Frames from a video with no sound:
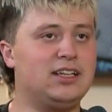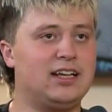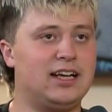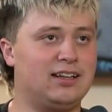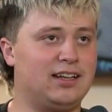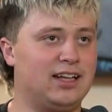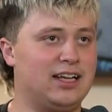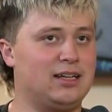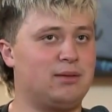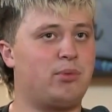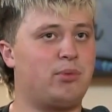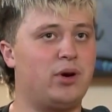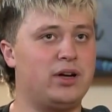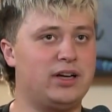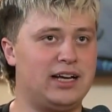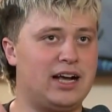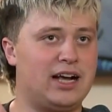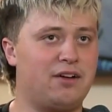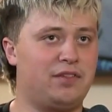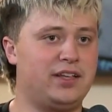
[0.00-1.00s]
at like
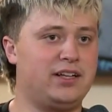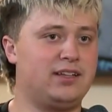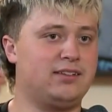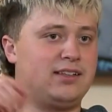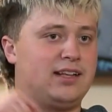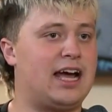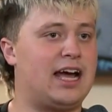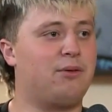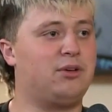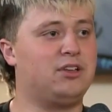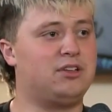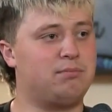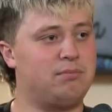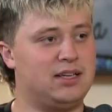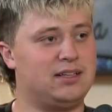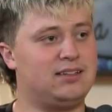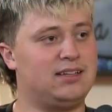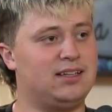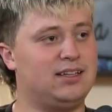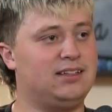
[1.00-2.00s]
pointing out things that I was
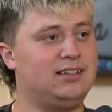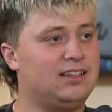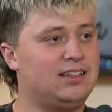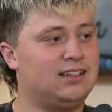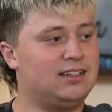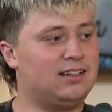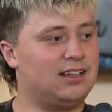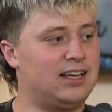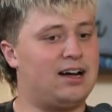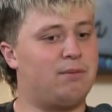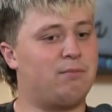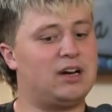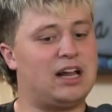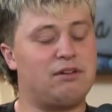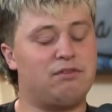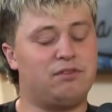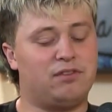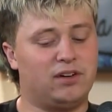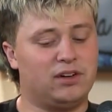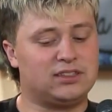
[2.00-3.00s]
missing. Like when I
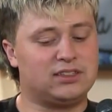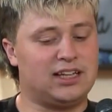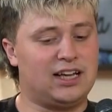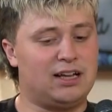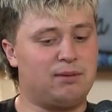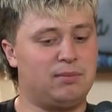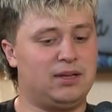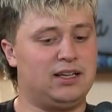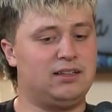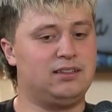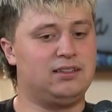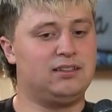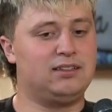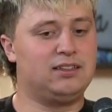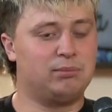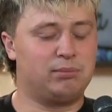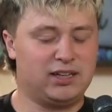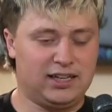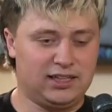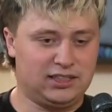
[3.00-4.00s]
first came in to
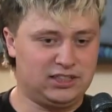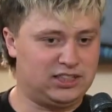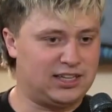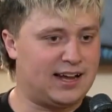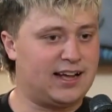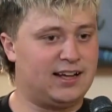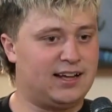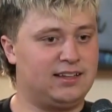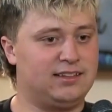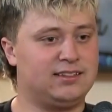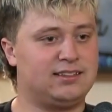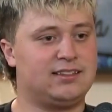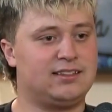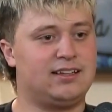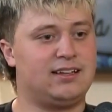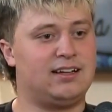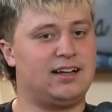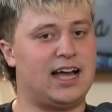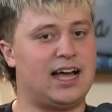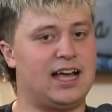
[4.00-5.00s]
playing jazz,
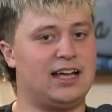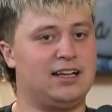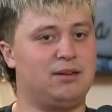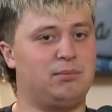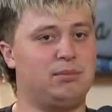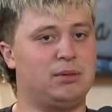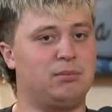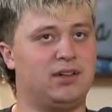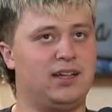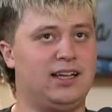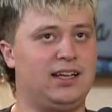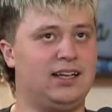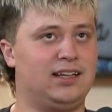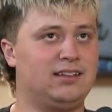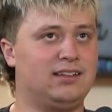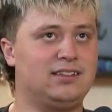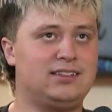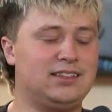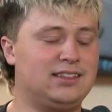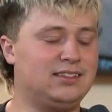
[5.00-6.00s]
I had been playing
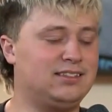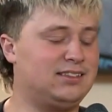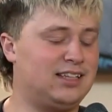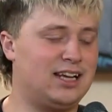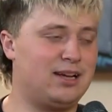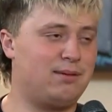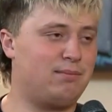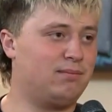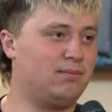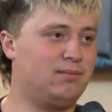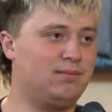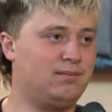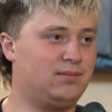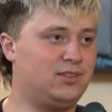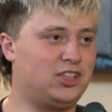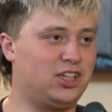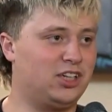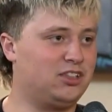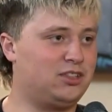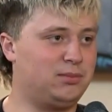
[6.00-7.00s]
CCM
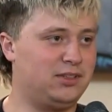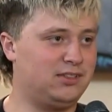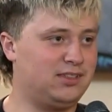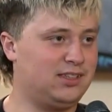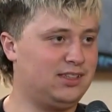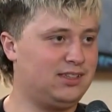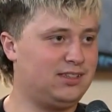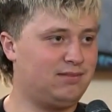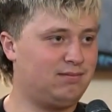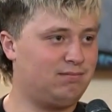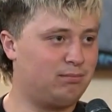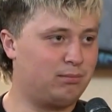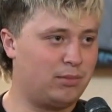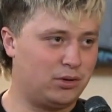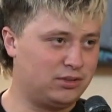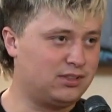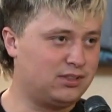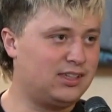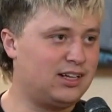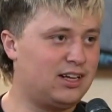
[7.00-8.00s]
church music
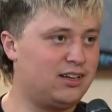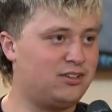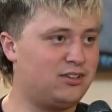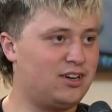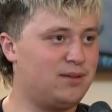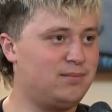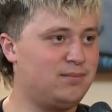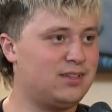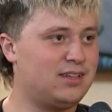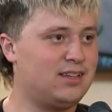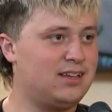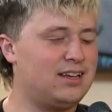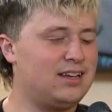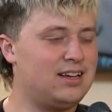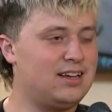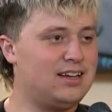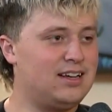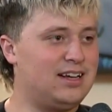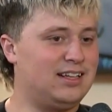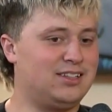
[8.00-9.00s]
mostly on drums.
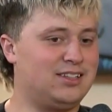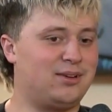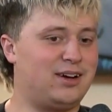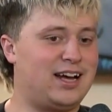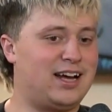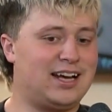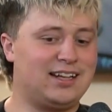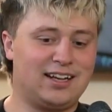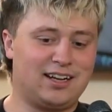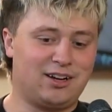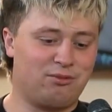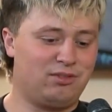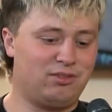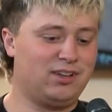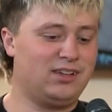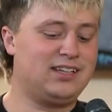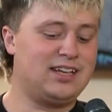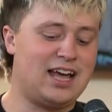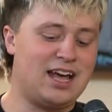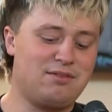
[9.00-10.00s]
And so I had like a
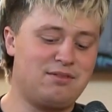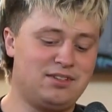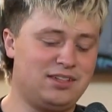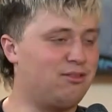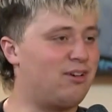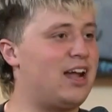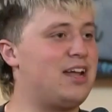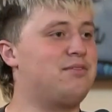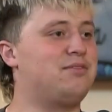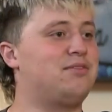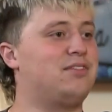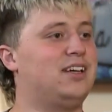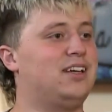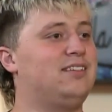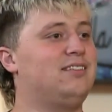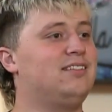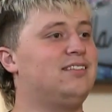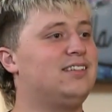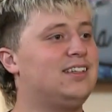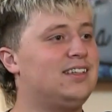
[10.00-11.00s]
really heavy right foot.
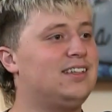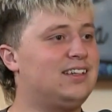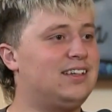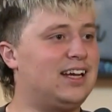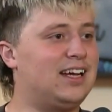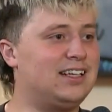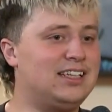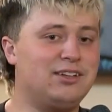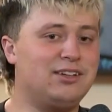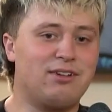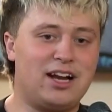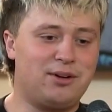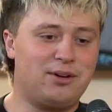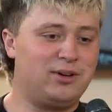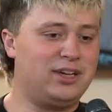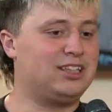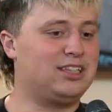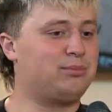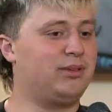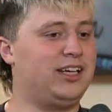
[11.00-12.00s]
And he right away
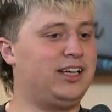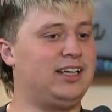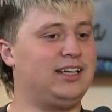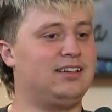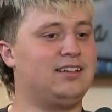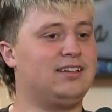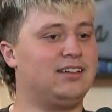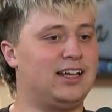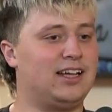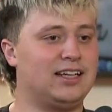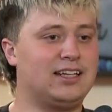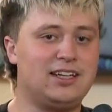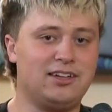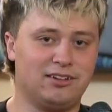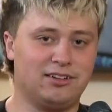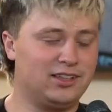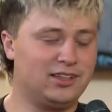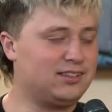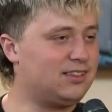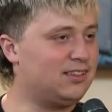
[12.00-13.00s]
explained, like, here,
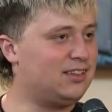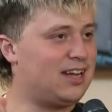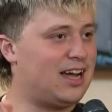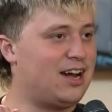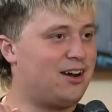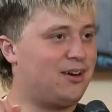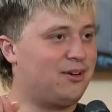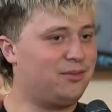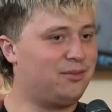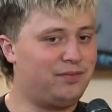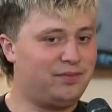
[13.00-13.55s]
listen to how